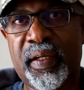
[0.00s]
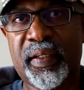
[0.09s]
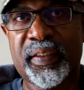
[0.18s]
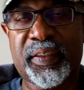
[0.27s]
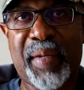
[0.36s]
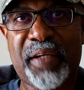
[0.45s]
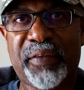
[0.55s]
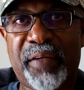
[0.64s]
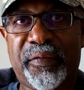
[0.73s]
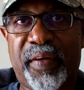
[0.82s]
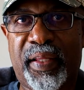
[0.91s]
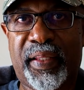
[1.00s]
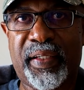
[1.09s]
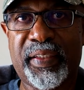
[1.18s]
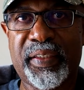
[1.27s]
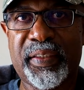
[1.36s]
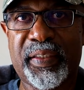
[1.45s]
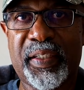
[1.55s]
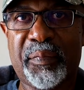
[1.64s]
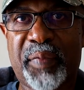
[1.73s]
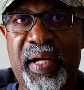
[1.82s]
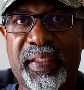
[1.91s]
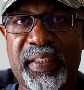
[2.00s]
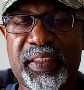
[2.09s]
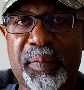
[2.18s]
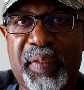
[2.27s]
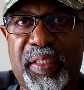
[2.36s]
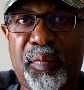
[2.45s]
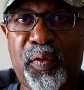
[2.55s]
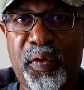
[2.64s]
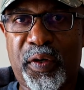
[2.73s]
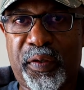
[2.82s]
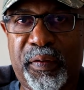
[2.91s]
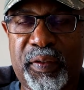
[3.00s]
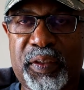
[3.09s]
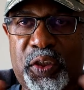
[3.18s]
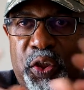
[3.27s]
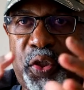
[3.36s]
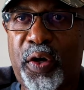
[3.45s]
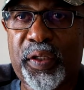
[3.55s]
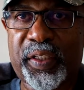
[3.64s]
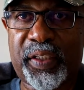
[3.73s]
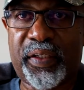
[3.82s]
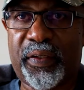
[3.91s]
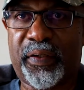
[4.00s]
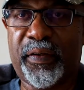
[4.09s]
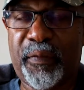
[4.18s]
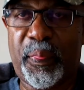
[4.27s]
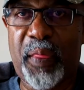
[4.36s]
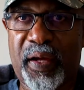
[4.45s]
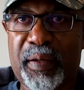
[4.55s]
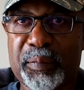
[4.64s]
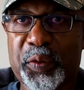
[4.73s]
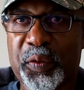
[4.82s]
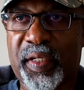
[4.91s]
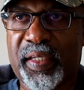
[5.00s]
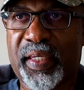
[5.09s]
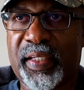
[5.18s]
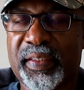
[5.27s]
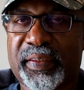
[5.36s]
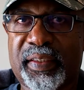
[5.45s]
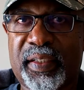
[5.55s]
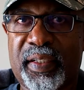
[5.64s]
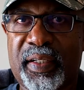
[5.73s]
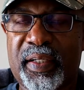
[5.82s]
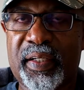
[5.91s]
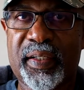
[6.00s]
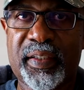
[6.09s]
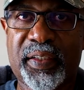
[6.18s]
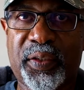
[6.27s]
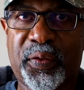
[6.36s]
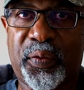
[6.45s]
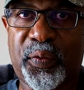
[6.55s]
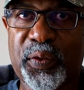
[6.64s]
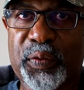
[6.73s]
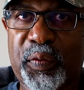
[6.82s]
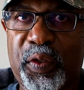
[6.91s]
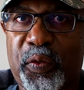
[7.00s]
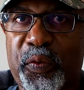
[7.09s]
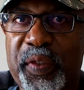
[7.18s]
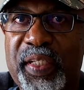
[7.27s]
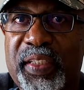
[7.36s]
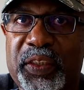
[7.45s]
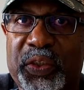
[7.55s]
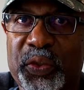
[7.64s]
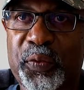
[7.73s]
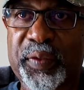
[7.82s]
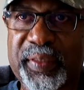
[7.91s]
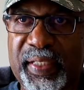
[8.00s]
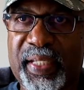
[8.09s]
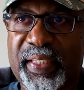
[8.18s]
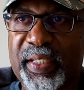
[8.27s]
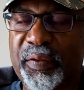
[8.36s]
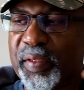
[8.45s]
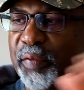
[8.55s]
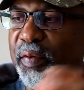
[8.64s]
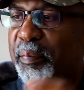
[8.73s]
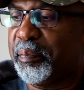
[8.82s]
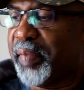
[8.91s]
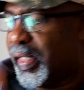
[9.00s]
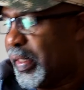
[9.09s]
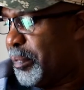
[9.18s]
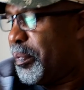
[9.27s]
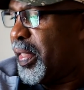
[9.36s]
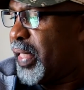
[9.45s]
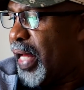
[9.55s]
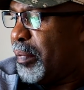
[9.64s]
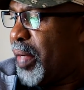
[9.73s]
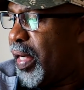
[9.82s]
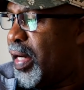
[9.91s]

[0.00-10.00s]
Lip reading: So my grandfather, he planted some of the more chunkier sugar canes. Those were really juicy, and they were big like my